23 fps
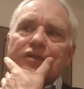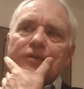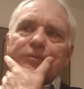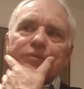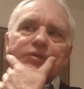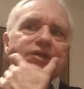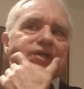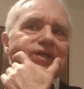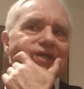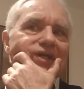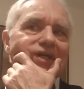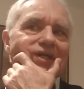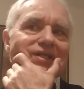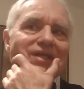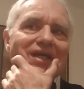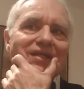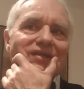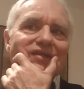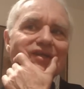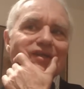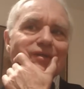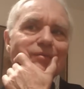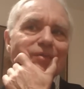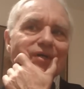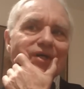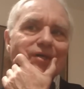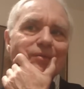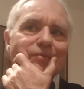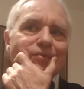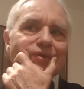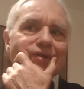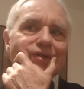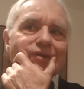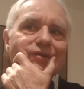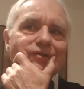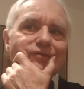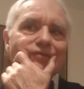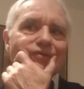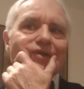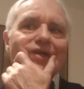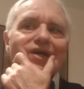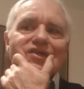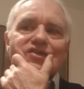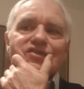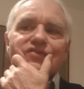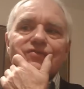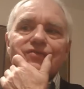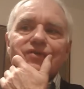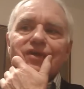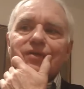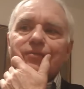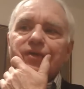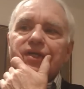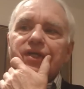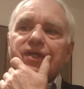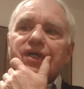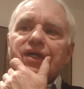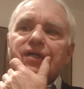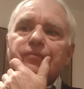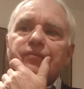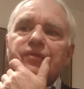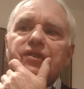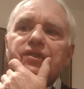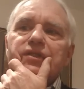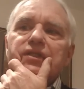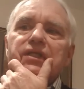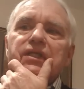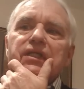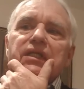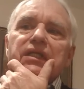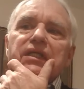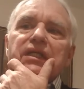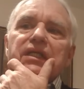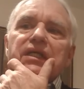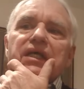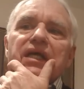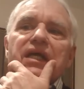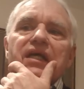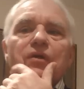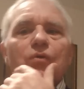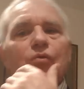book on identity by a political philosopher, Amy Gutman, and it